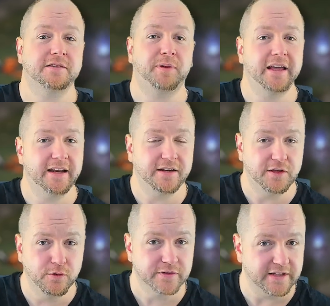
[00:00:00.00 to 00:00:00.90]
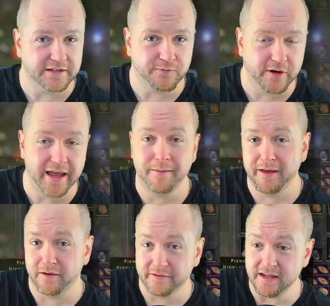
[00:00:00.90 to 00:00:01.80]
planning to use this for
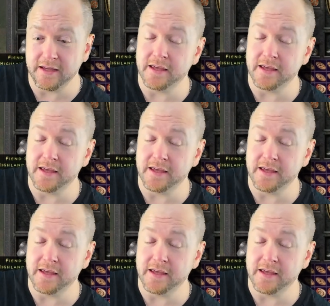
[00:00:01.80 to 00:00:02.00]
MLD.